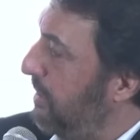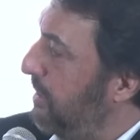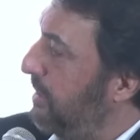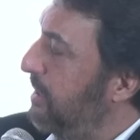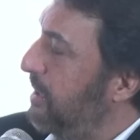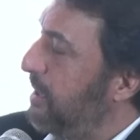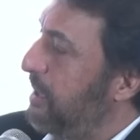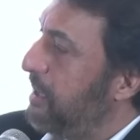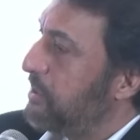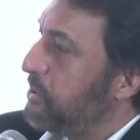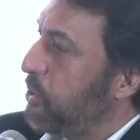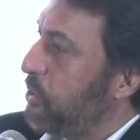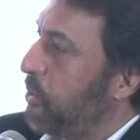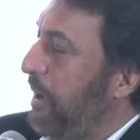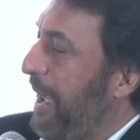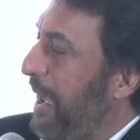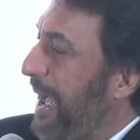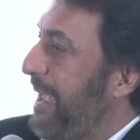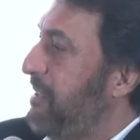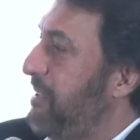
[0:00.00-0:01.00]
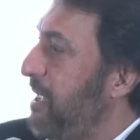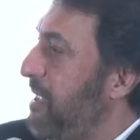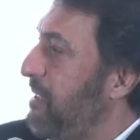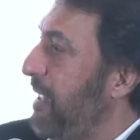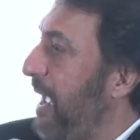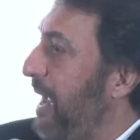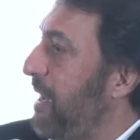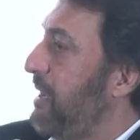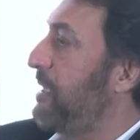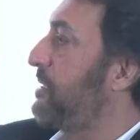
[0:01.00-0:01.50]
Hmm. So I think,
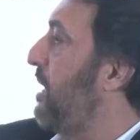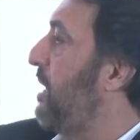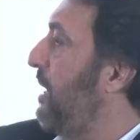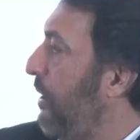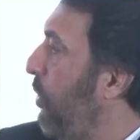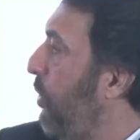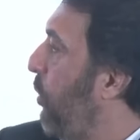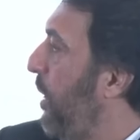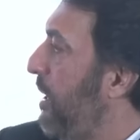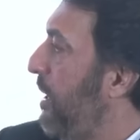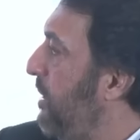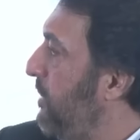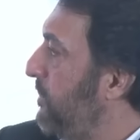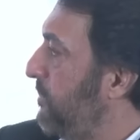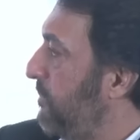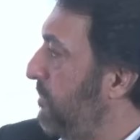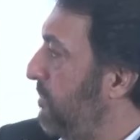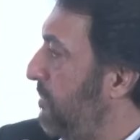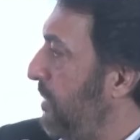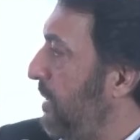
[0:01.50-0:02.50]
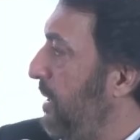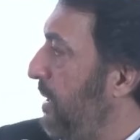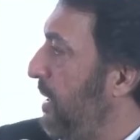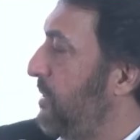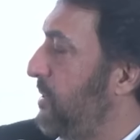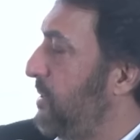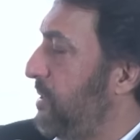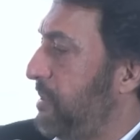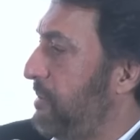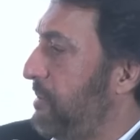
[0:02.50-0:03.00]
and it's liquid,
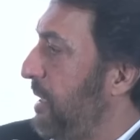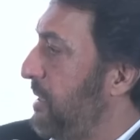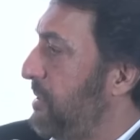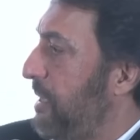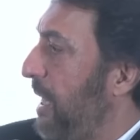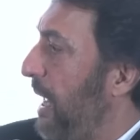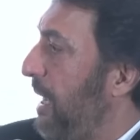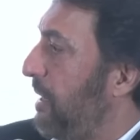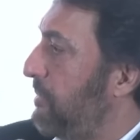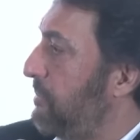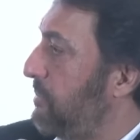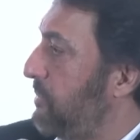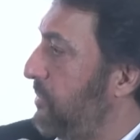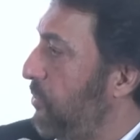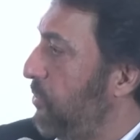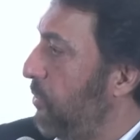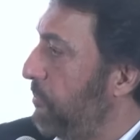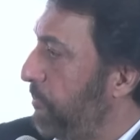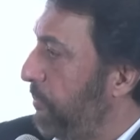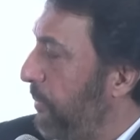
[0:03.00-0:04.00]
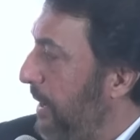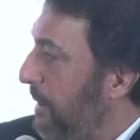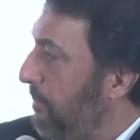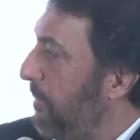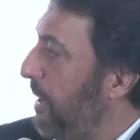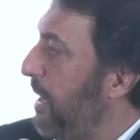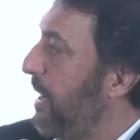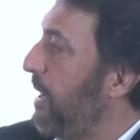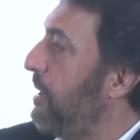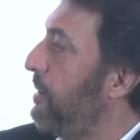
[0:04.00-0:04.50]
it's it's like
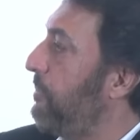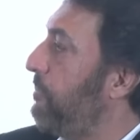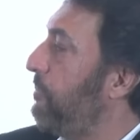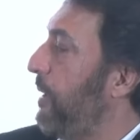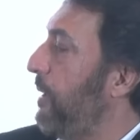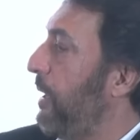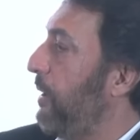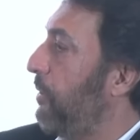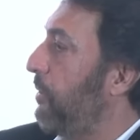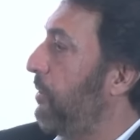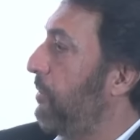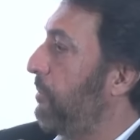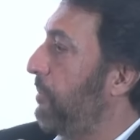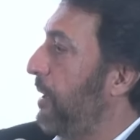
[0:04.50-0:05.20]
supremely you know